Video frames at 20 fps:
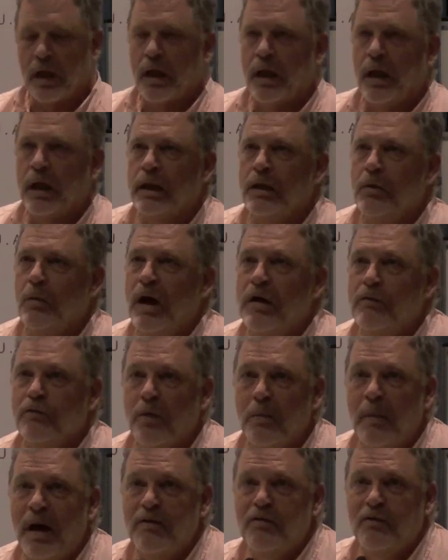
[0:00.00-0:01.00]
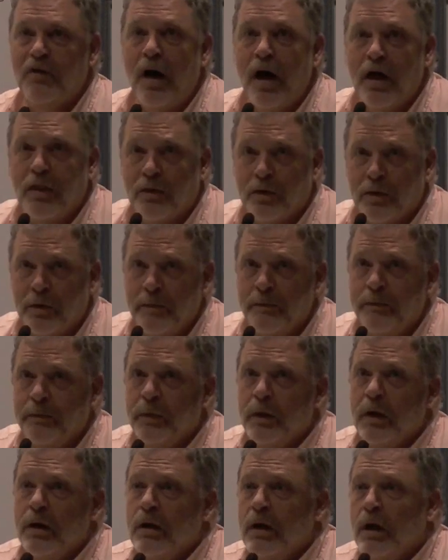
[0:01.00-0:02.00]
Anyway, for my father,
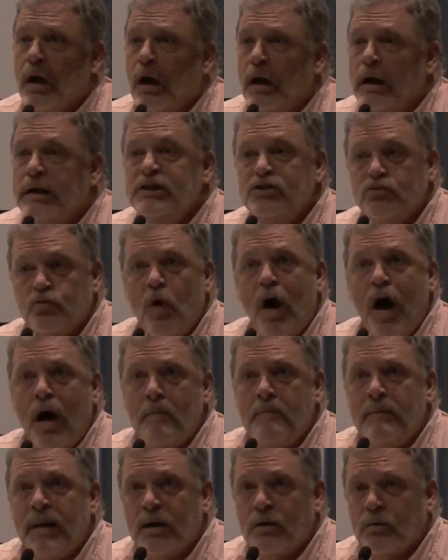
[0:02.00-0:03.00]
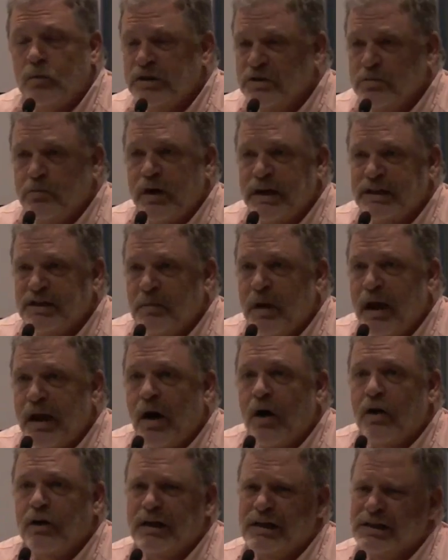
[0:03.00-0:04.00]
uh, it's rum, which breaks my
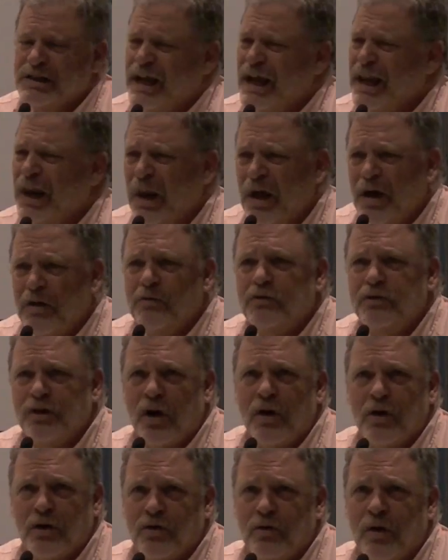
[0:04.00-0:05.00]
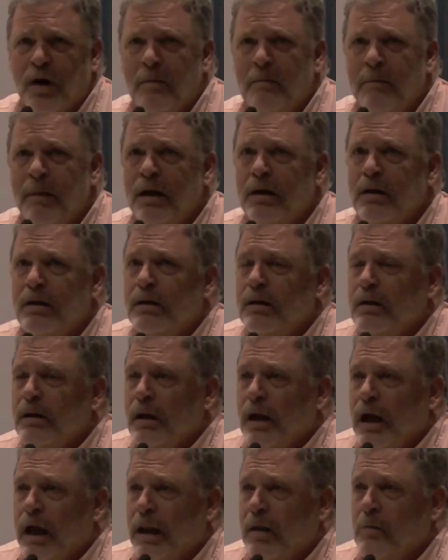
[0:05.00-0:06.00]
heart, because I love dark rum.
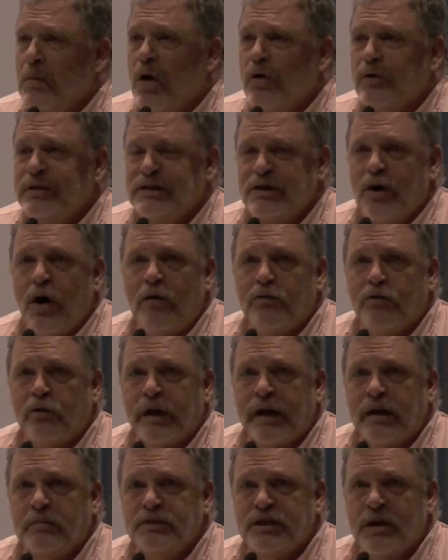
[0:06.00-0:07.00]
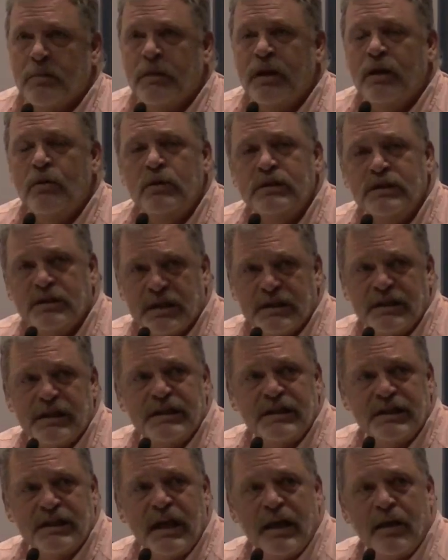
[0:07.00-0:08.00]
And I'm always offering him some. He was, as I
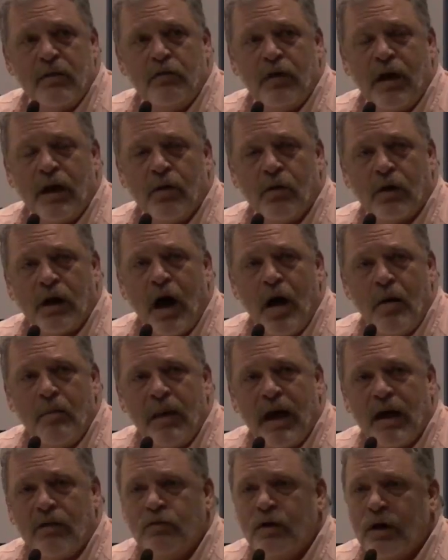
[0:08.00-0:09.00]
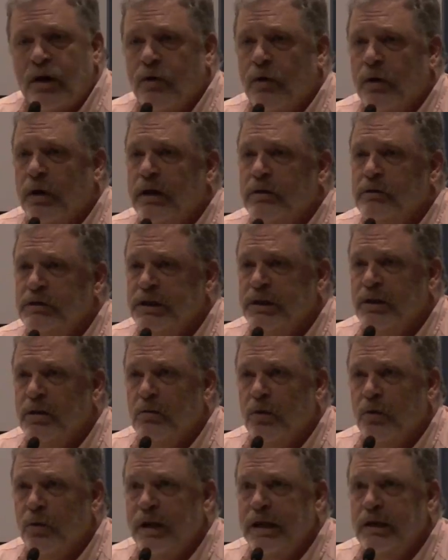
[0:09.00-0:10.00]
said, a veteran, combat veteran. He was in the
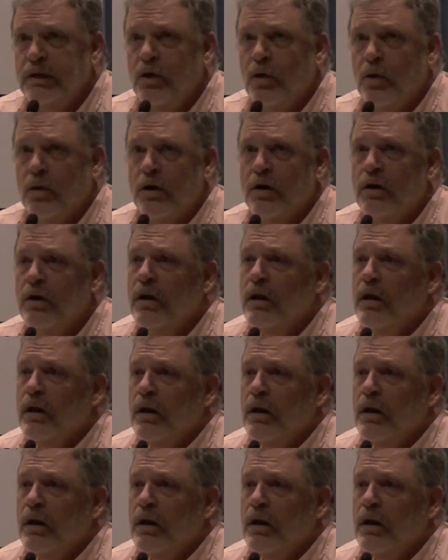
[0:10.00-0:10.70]
Marine Corps.